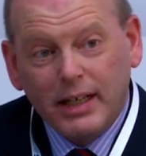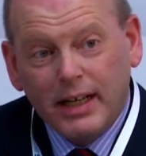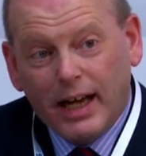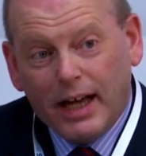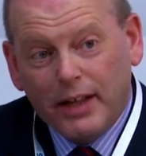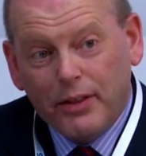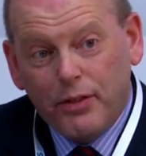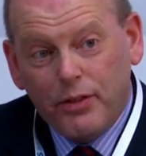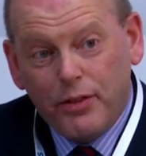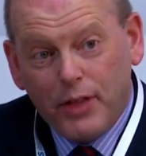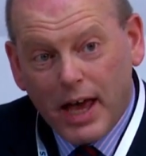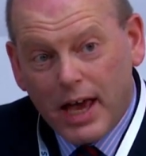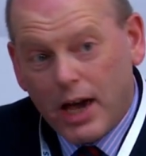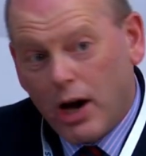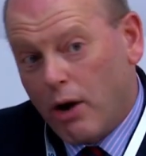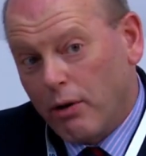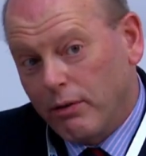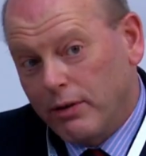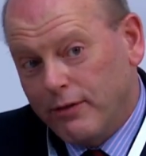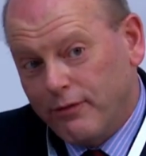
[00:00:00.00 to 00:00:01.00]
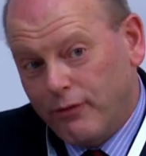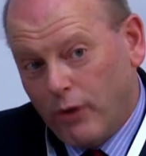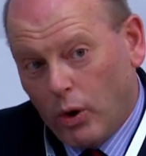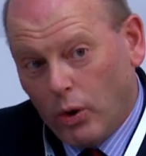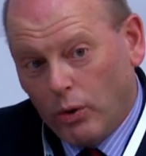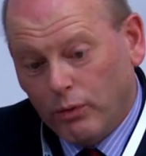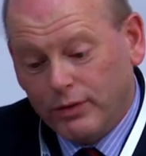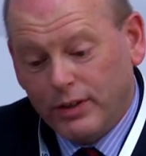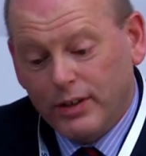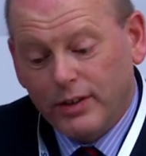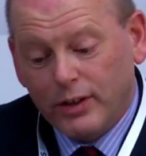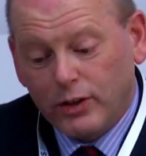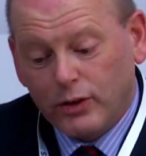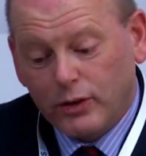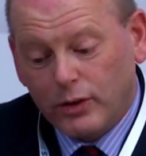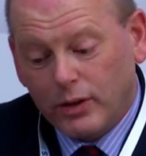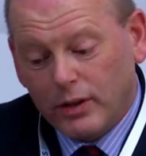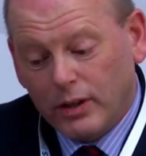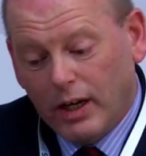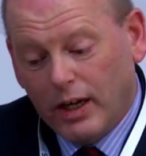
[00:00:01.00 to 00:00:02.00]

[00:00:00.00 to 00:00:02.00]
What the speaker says: And they are involved in this